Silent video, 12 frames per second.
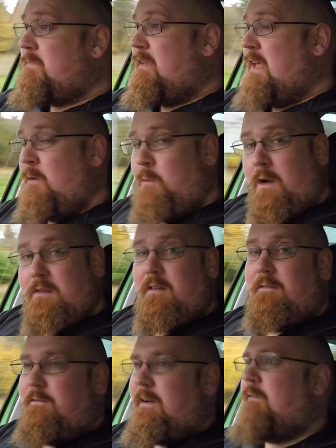it was a
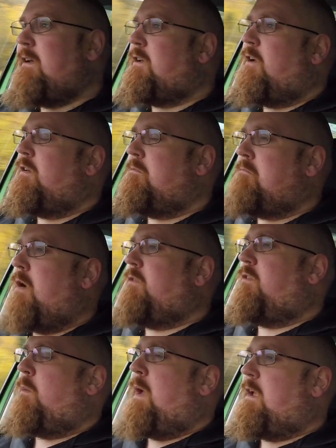very good
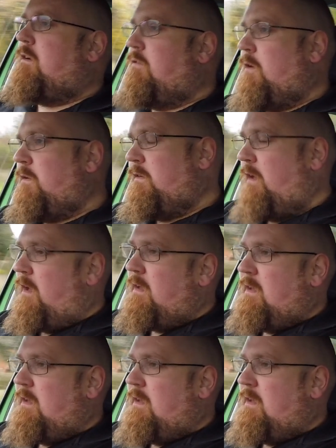motorway cruiser.